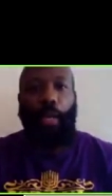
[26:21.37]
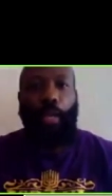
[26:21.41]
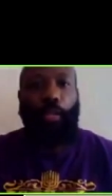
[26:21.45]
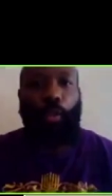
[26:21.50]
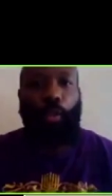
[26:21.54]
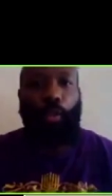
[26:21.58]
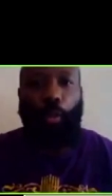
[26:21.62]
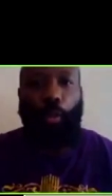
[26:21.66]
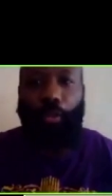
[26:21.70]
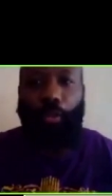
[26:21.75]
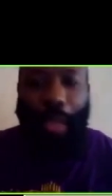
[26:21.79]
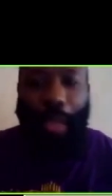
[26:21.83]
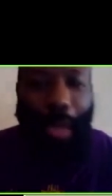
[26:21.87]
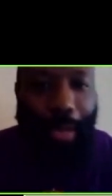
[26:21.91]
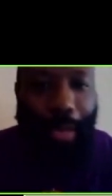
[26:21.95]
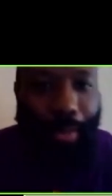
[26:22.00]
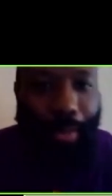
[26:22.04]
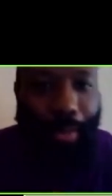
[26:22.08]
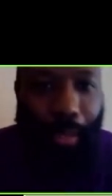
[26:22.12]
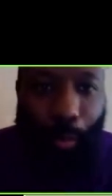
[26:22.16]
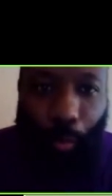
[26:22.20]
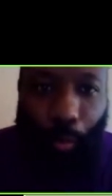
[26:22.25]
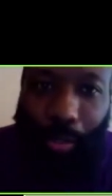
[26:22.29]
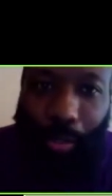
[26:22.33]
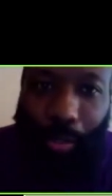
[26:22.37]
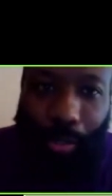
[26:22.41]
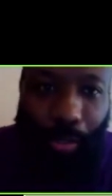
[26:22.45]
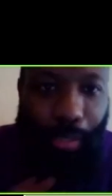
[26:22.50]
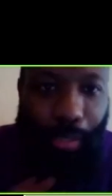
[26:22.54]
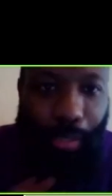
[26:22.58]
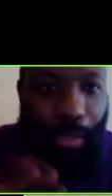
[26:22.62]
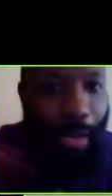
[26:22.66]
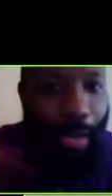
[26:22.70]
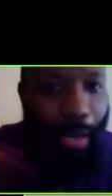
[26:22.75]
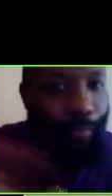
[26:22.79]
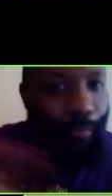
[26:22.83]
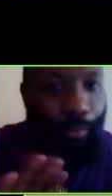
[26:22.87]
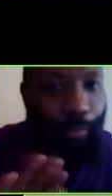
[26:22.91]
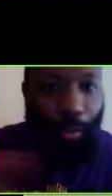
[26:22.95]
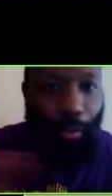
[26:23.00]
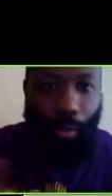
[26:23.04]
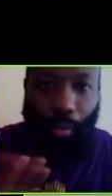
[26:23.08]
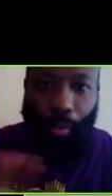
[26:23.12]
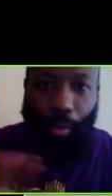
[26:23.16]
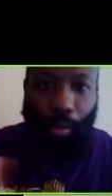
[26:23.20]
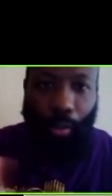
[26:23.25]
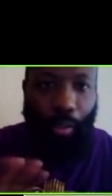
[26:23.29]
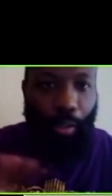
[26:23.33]
So tithing was
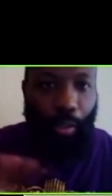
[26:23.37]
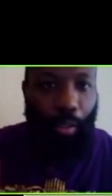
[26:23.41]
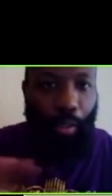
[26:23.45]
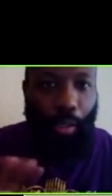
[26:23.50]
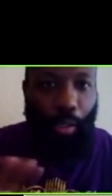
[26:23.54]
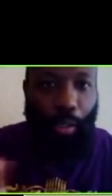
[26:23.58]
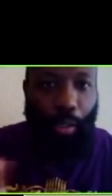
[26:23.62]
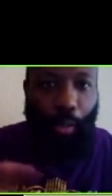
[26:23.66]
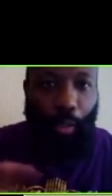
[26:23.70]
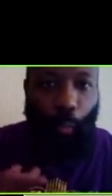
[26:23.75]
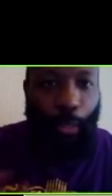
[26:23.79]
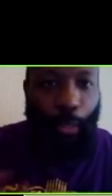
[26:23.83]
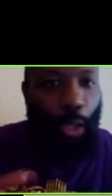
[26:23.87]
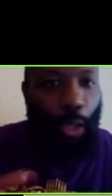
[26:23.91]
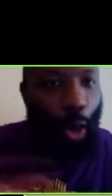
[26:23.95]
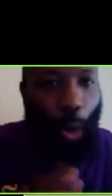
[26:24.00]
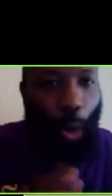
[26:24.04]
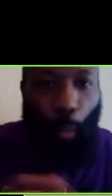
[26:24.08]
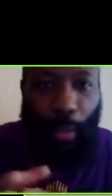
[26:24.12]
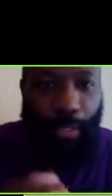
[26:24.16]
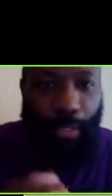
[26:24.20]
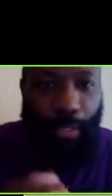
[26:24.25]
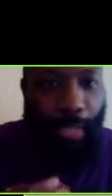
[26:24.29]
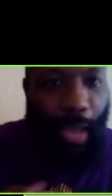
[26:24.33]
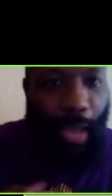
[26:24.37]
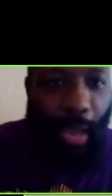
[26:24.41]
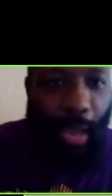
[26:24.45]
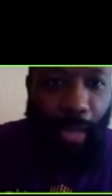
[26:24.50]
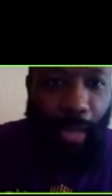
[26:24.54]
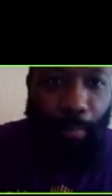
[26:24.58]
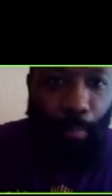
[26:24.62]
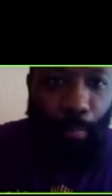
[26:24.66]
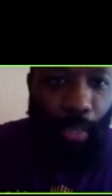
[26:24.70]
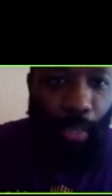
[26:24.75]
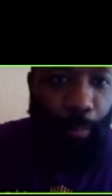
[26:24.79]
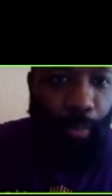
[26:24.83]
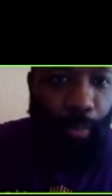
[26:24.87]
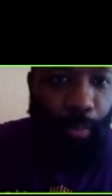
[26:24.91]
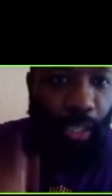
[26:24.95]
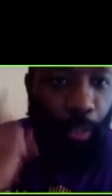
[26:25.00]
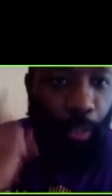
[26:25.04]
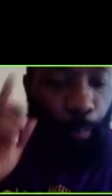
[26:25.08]
never, we always had money, because